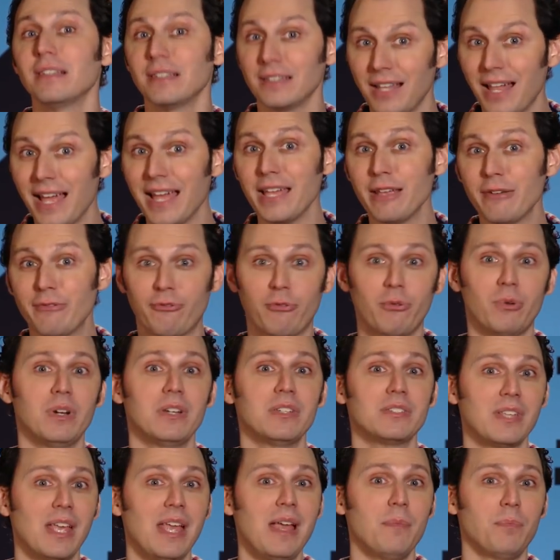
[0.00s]
Like, for
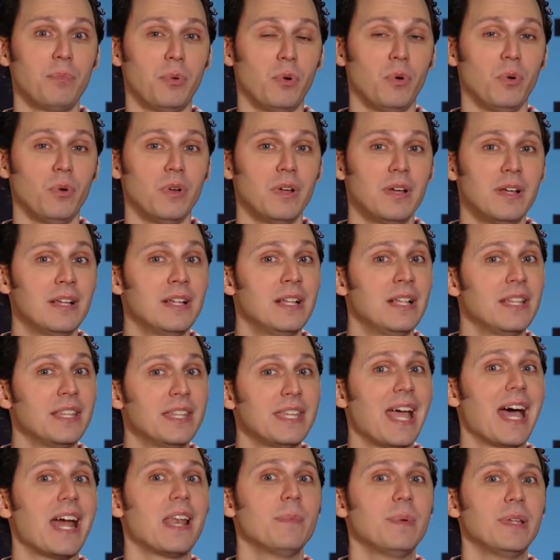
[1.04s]
example,
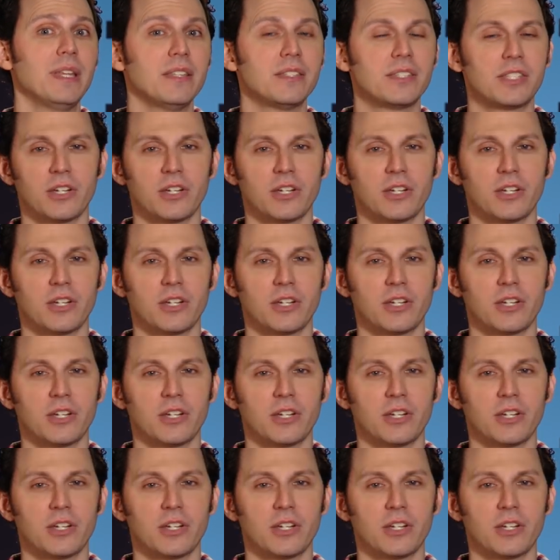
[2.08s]
the animated